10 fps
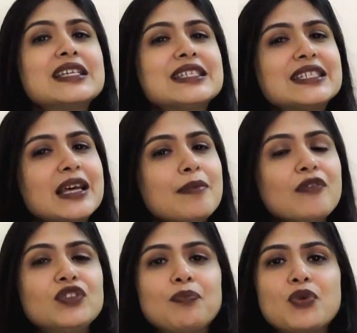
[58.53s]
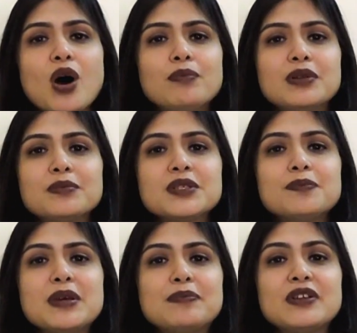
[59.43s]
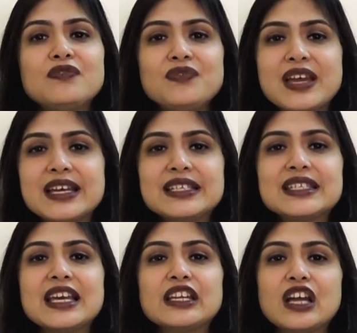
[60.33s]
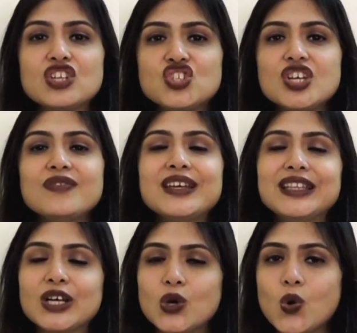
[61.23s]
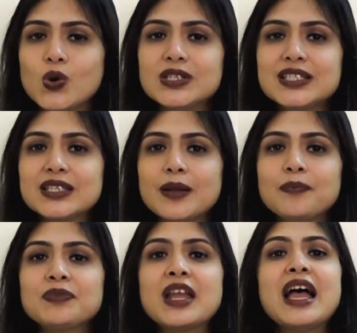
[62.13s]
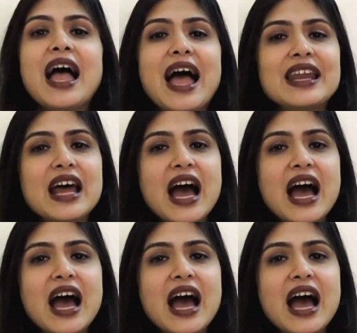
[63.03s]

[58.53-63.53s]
some of the problems people face in achieving the goals and